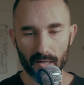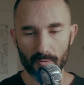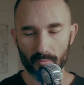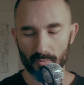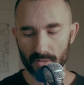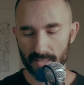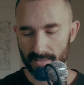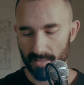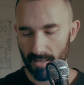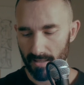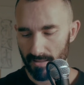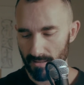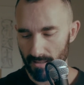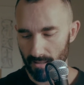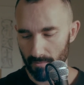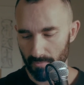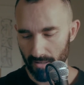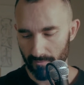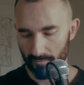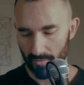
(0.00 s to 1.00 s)
we signed
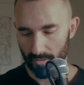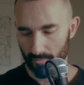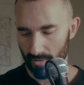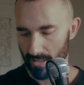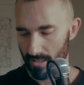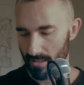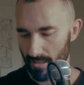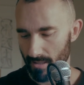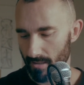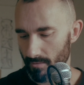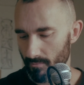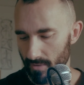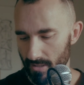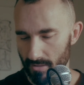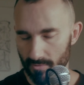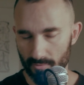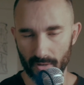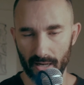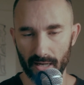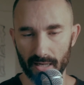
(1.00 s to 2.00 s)
up everywhere, and we
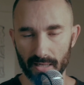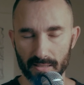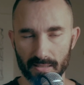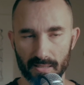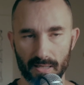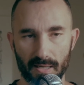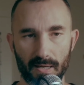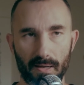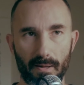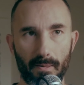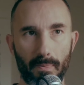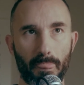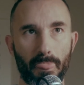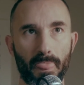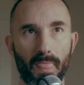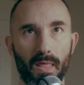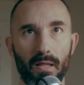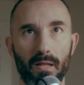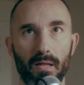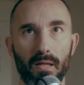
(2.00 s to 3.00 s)
tried
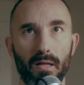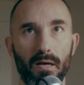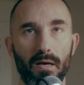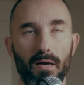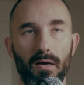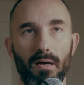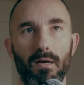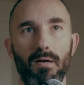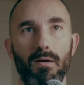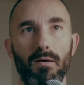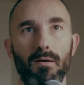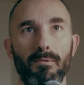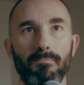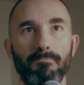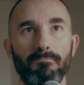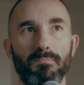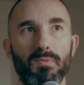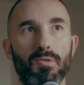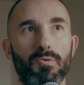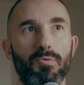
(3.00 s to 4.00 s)

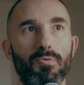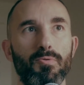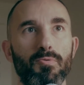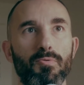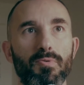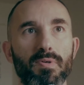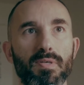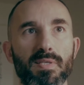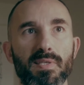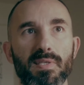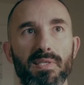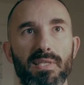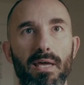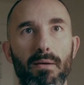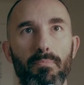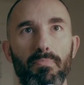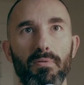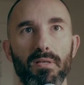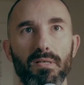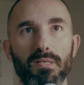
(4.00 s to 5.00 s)
to
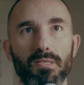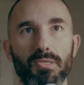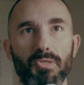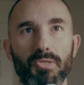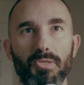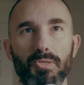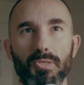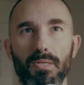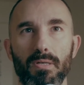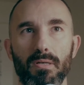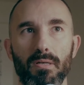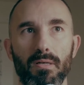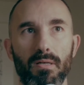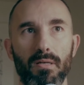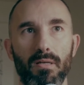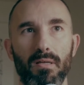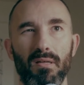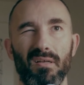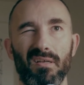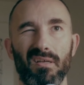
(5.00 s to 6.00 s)
establish
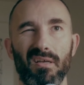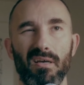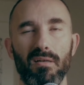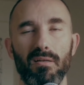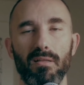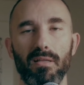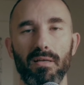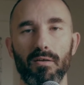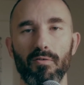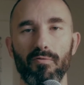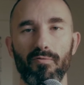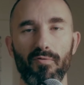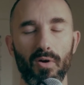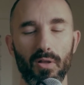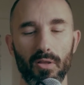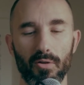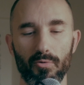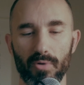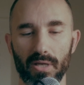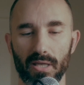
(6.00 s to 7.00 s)
kind of like a
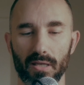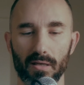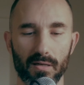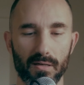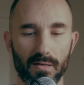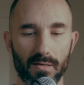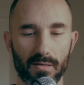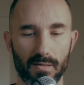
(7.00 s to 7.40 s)
following.